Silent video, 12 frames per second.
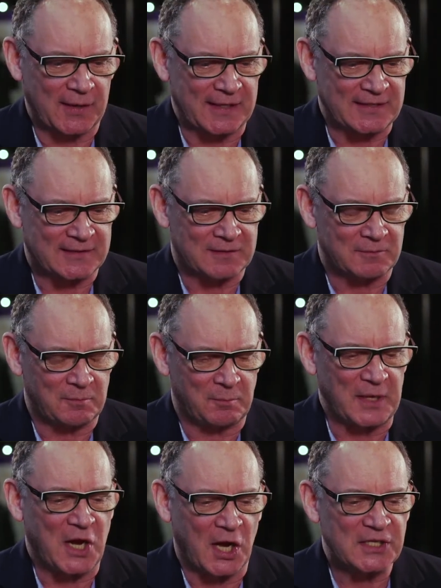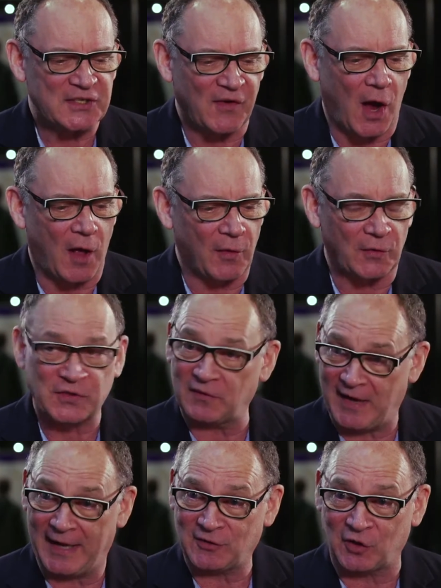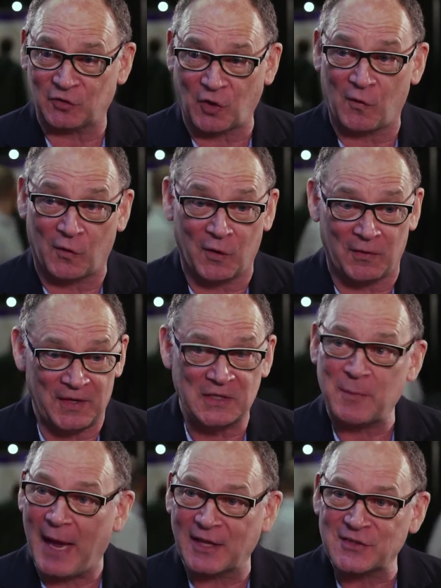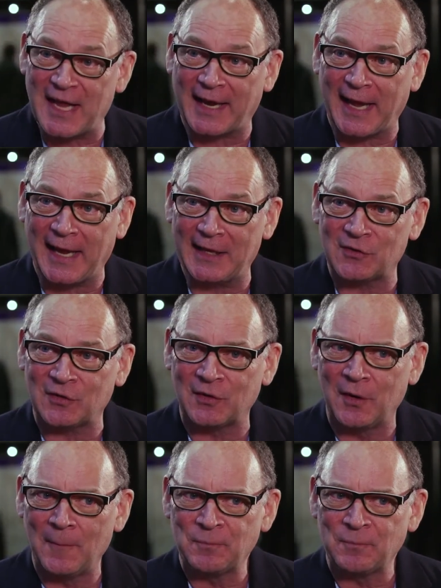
it's because of all those advances over these past decades,